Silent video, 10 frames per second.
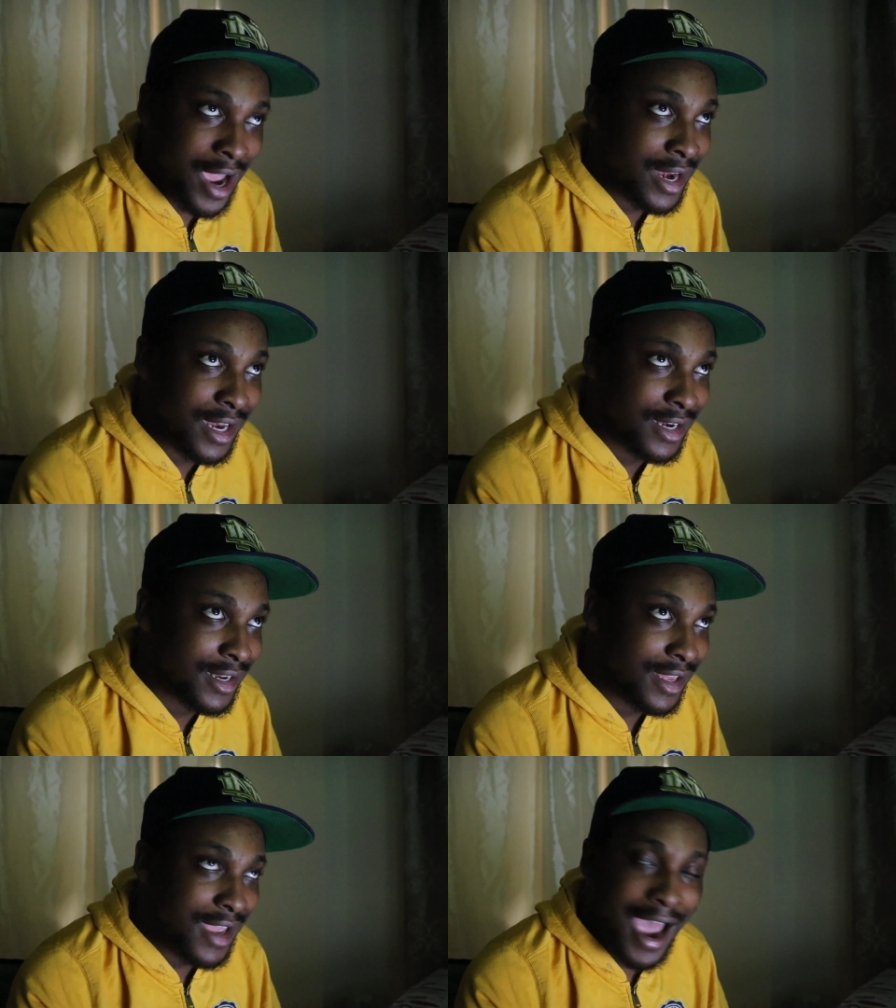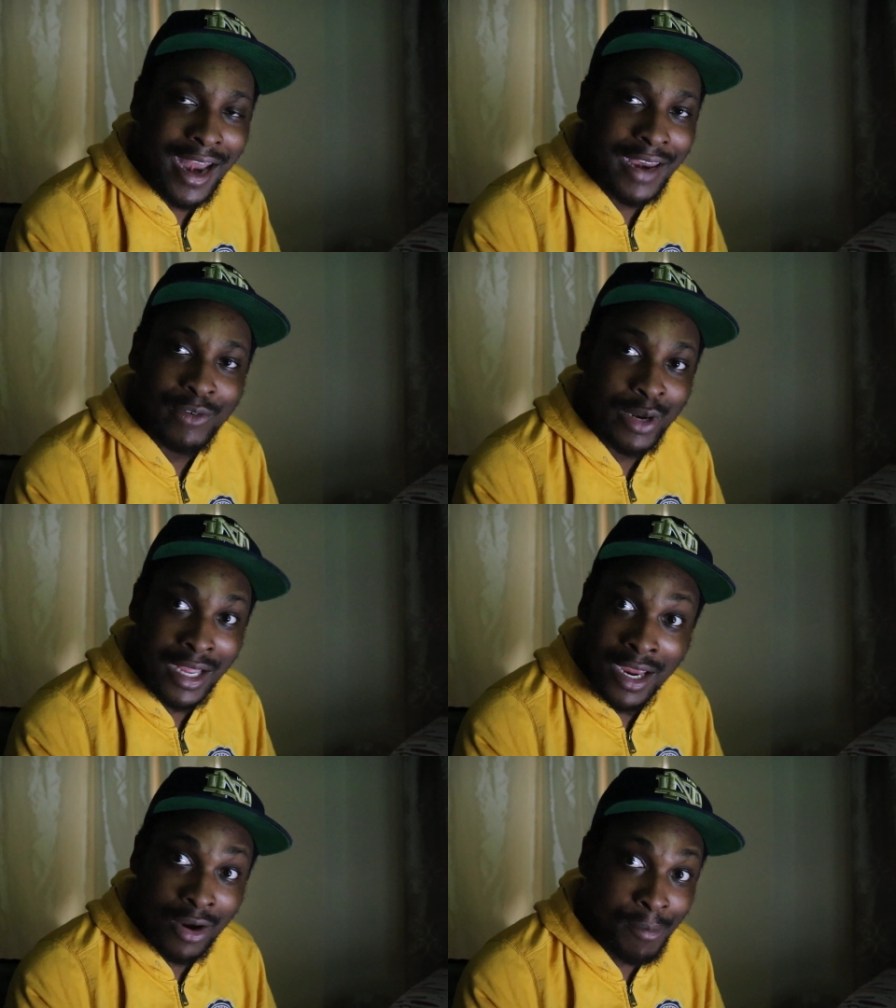I didn't
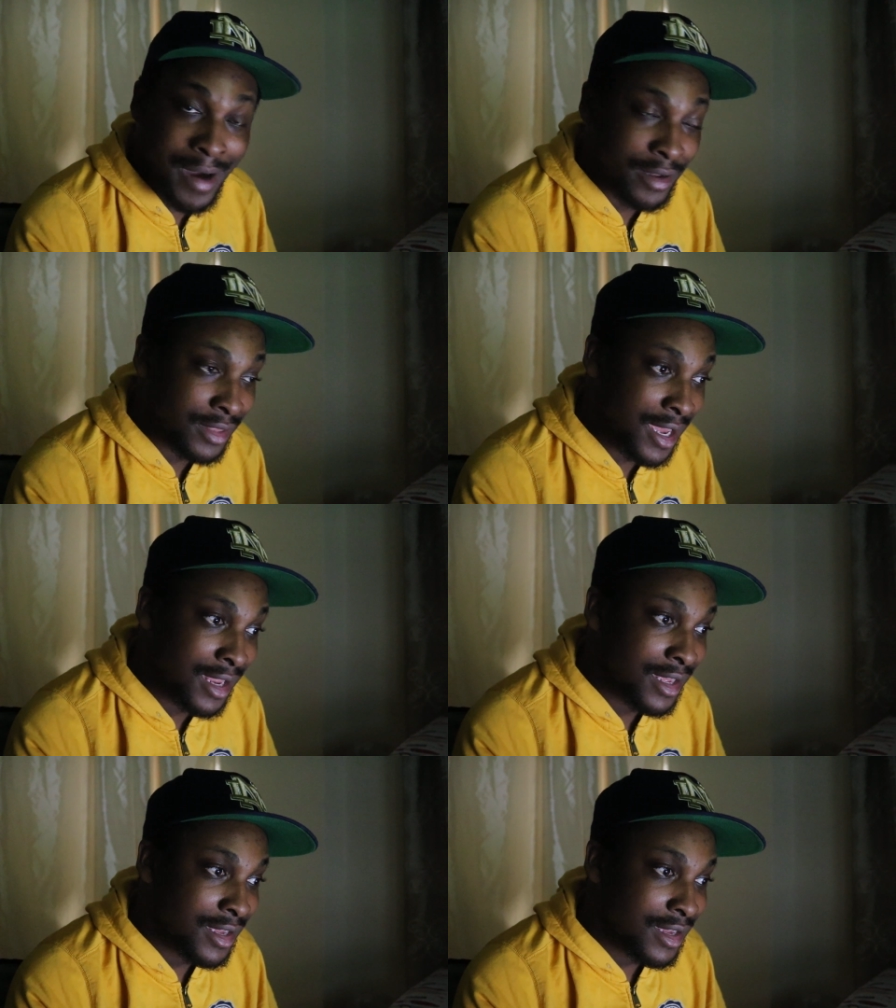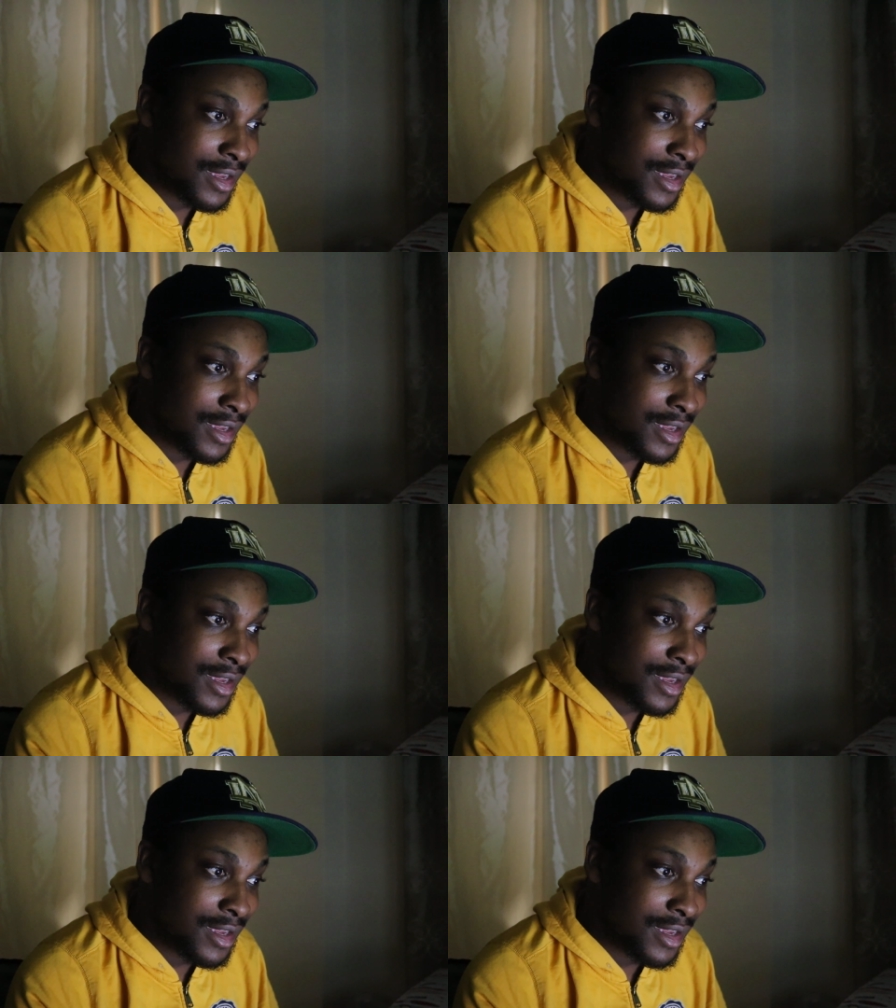really hear about that.